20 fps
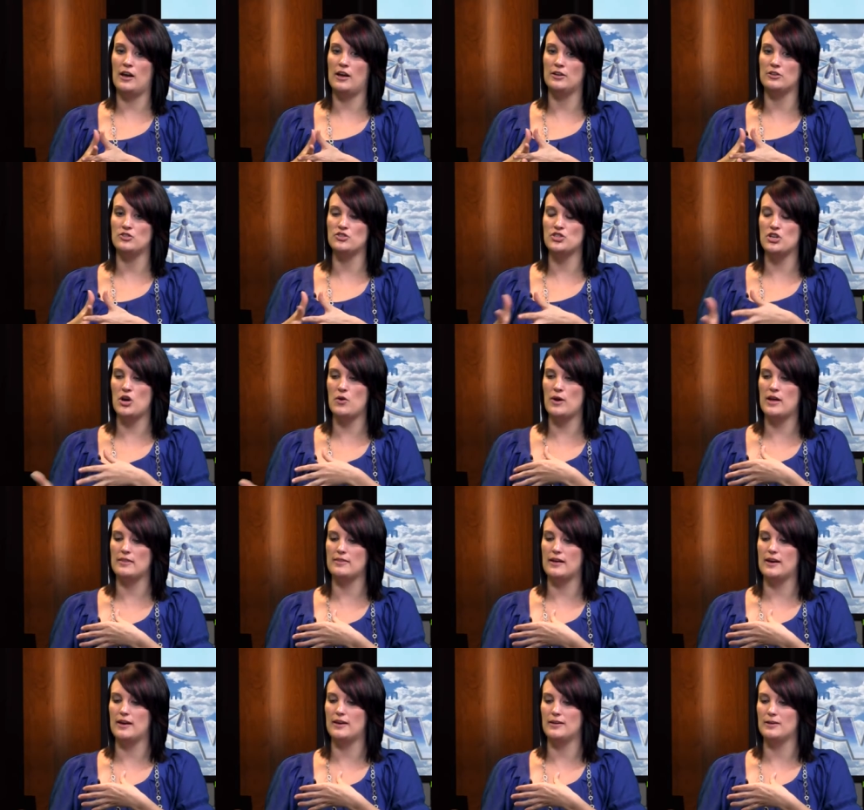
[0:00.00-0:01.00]
and showing
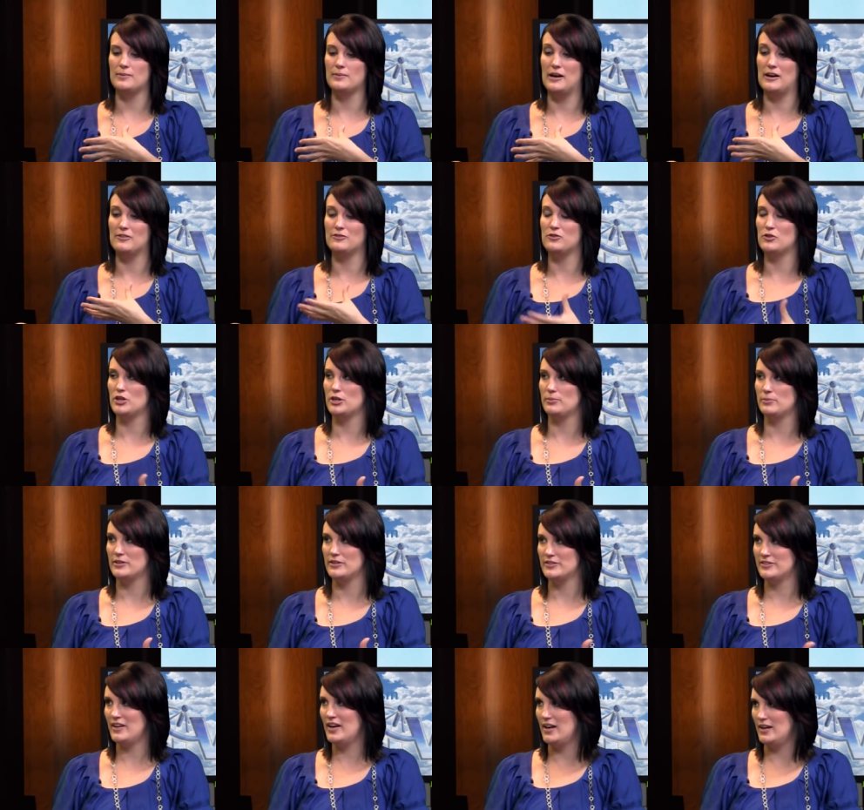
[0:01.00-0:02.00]
that about
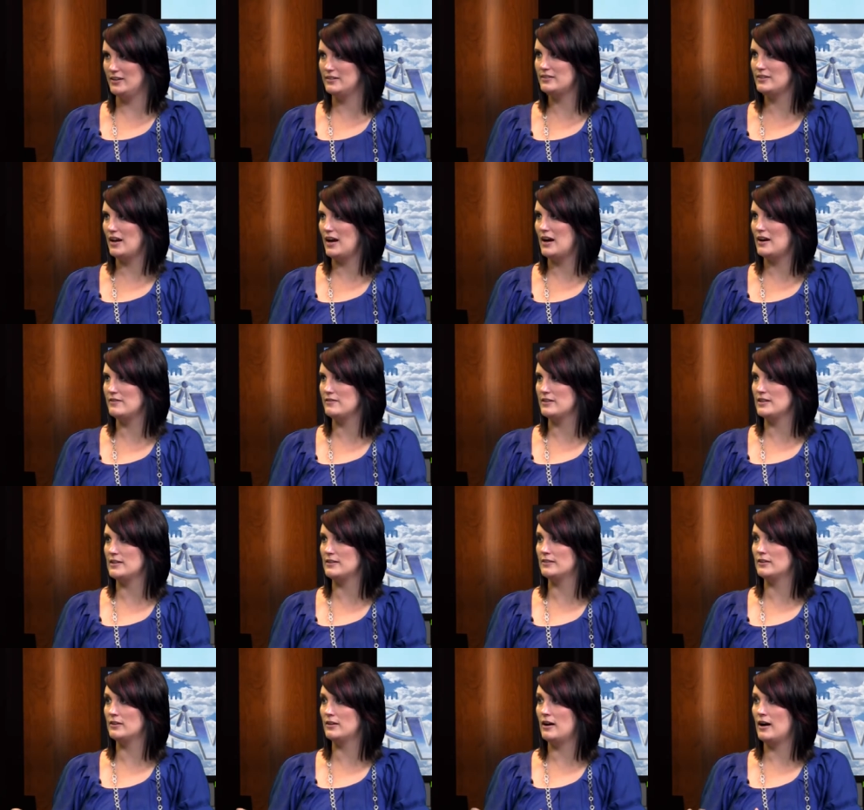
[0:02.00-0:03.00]
40% have
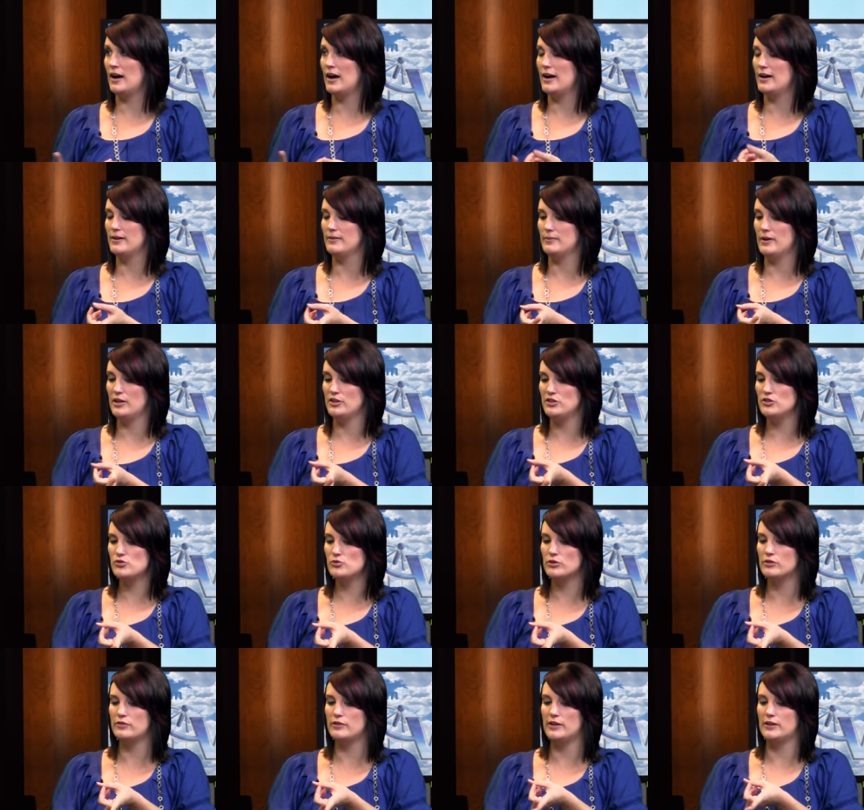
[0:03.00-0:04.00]
these uh,
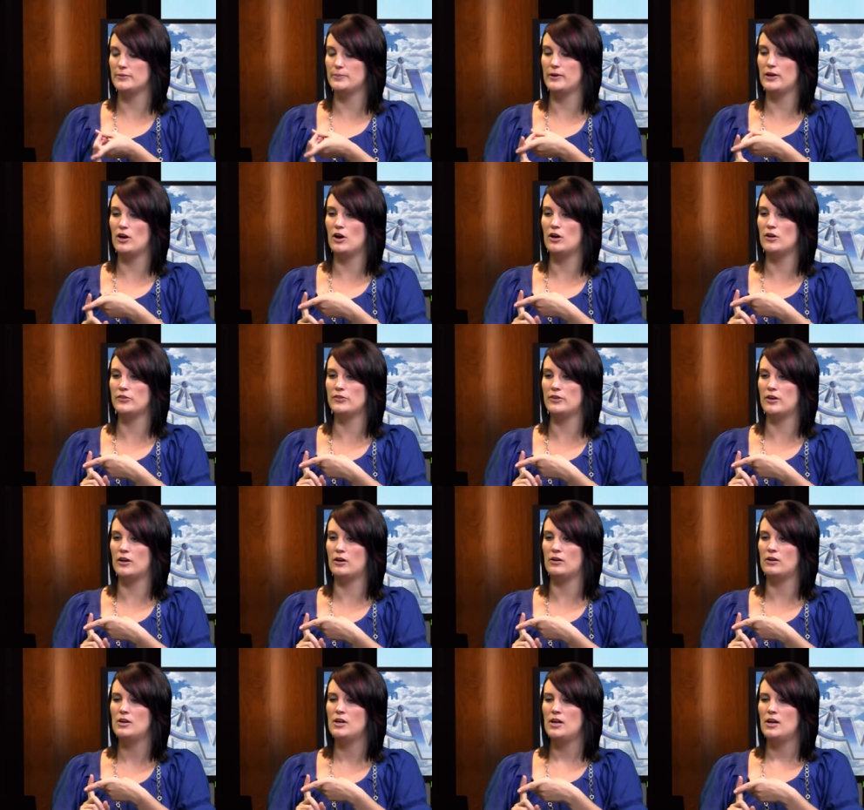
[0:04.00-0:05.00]
unusual fears, but
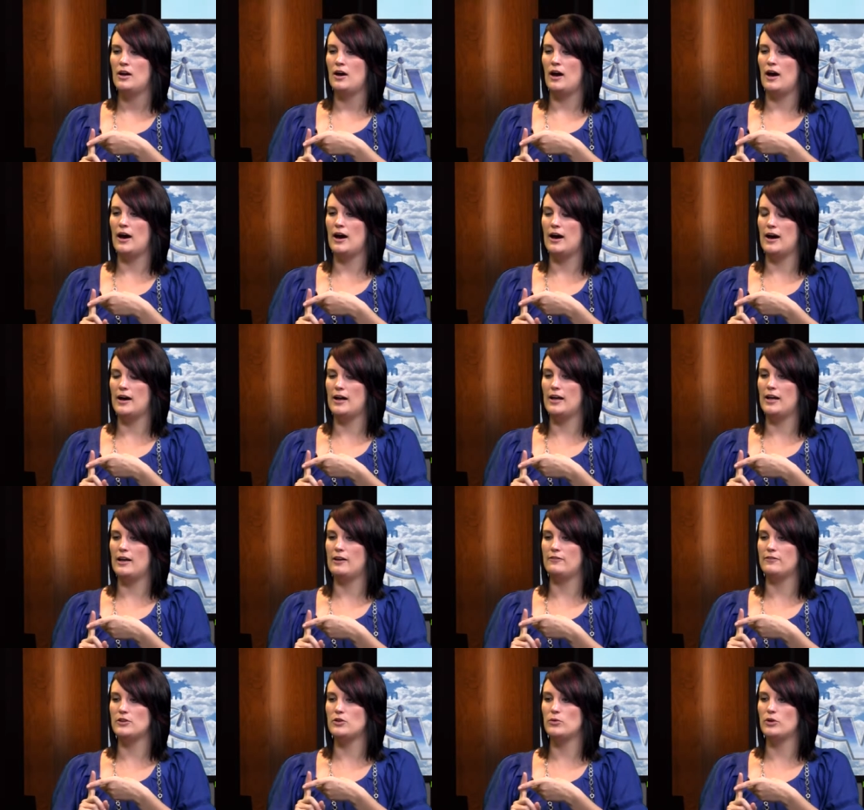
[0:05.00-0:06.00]
also uh,
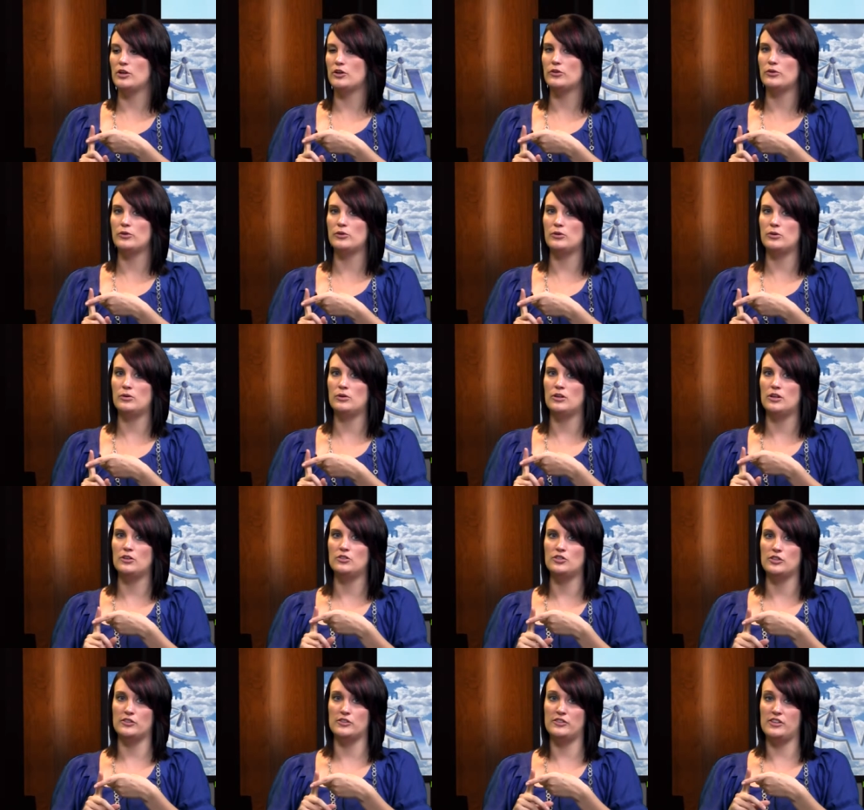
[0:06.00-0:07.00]
if you include
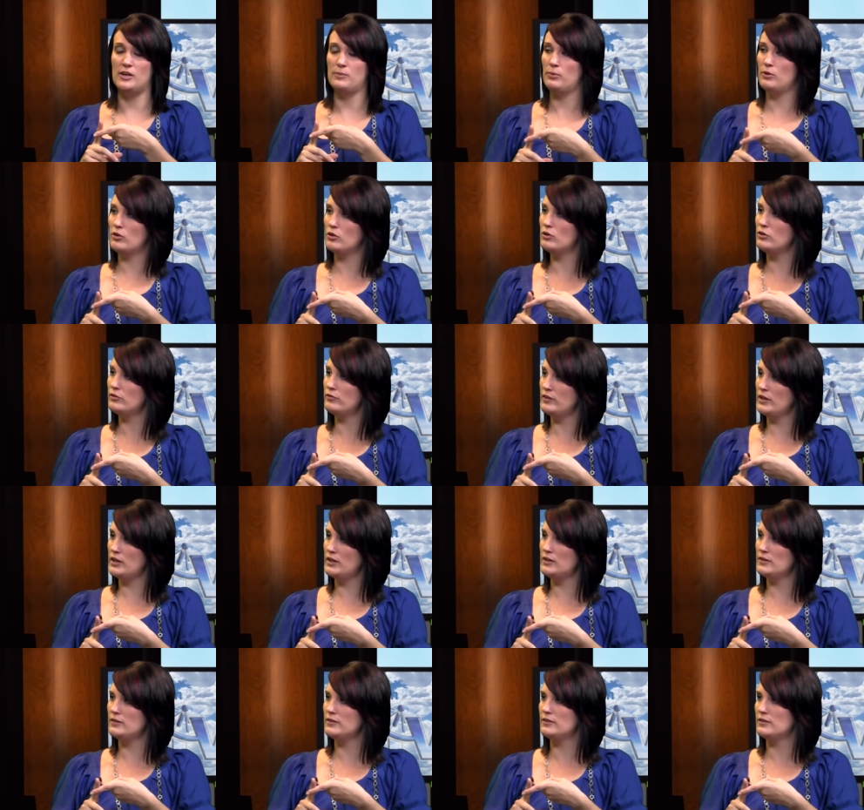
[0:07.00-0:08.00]
just typical
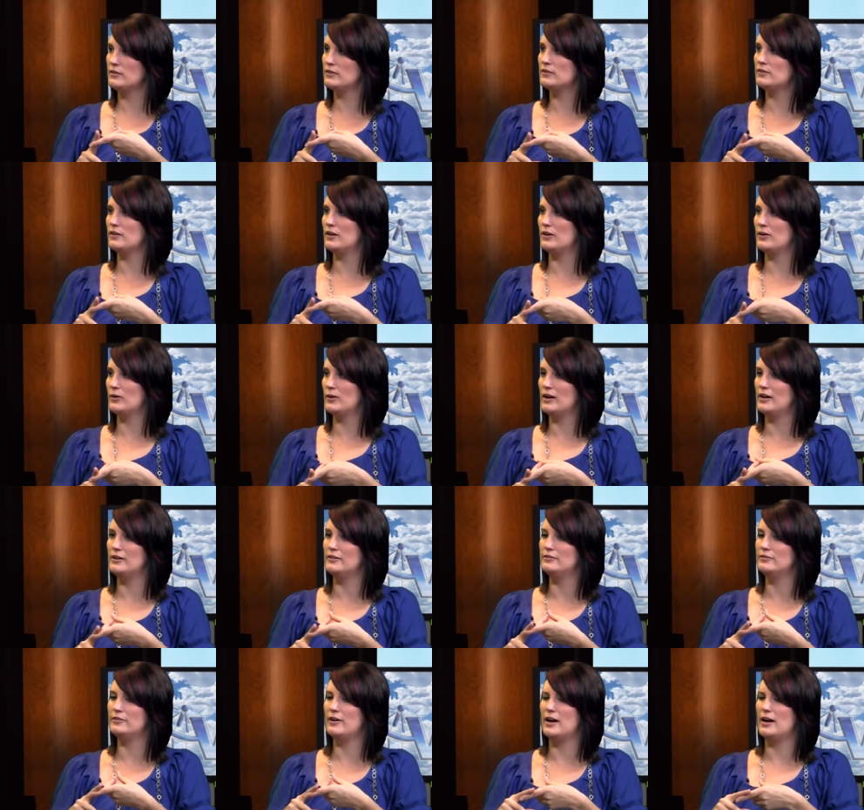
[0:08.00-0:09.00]
fears, mm-hmm. so
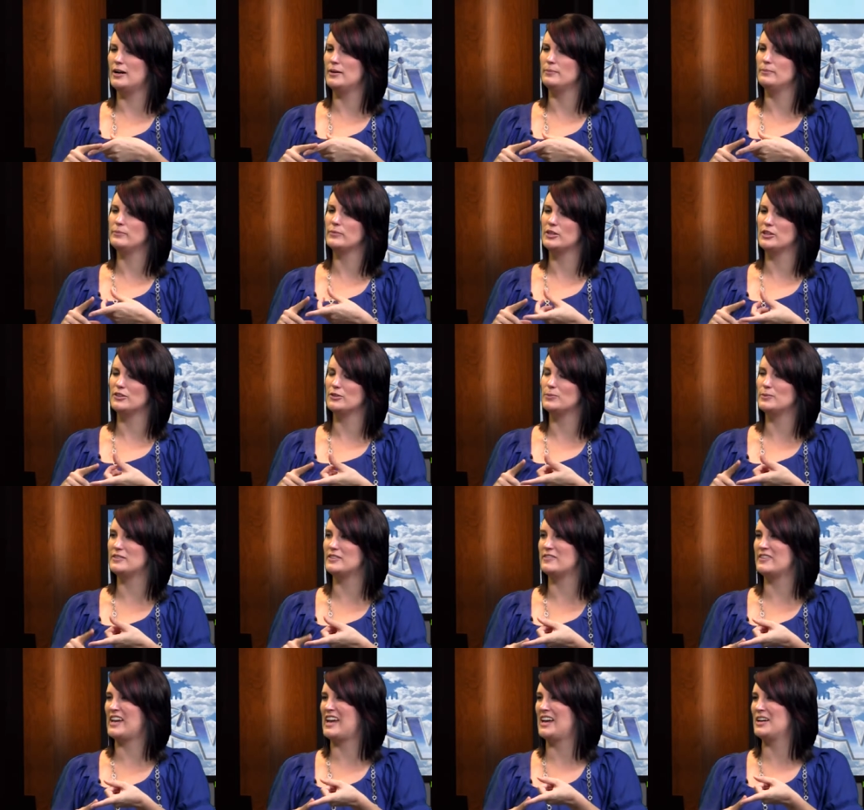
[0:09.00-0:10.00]
of um, you know
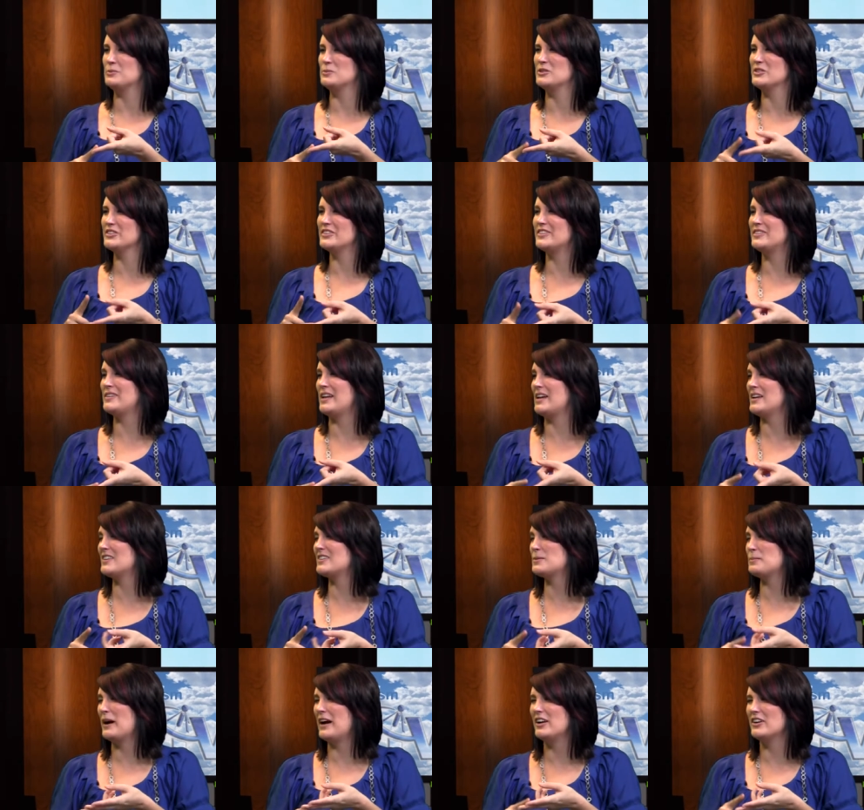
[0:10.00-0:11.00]
specific animals,
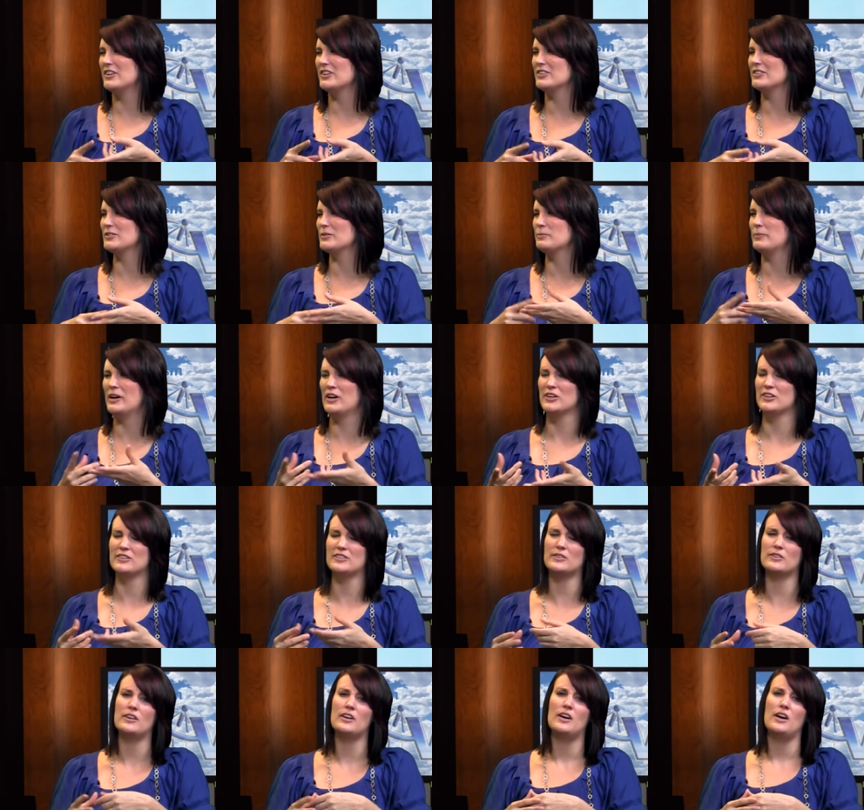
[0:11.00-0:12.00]
snakes, spiders, bugs,
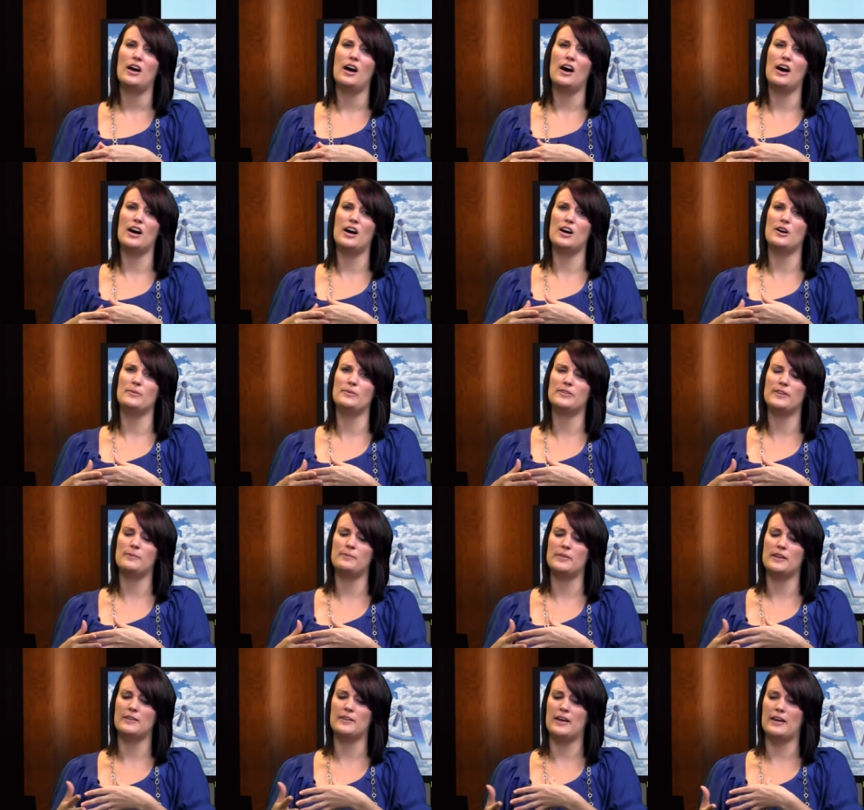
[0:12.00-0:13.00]
right. um,
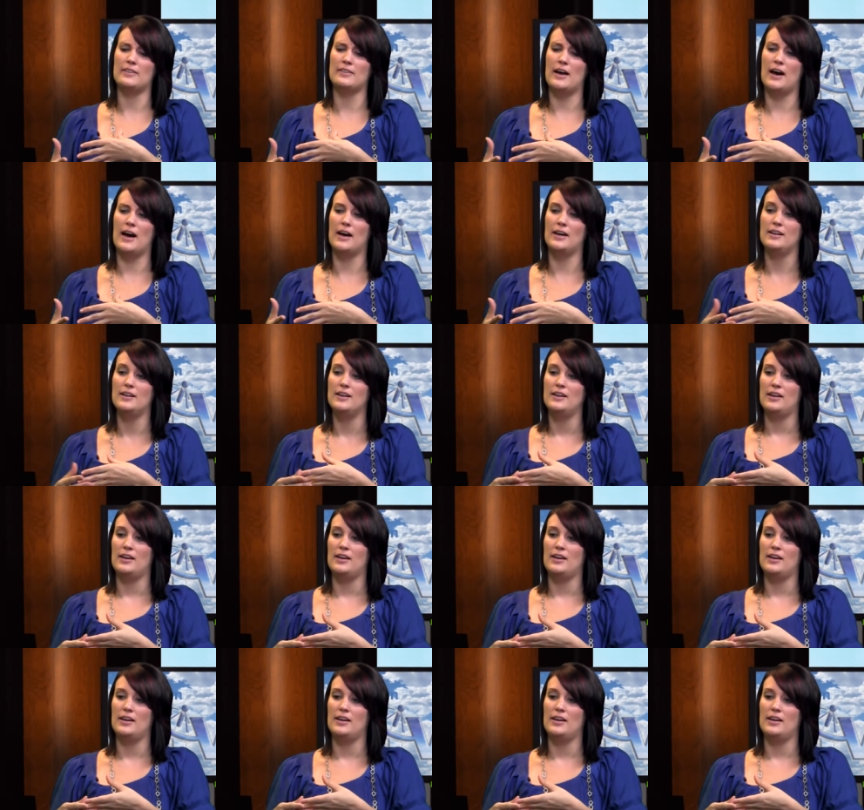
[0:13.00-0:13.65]
something like that,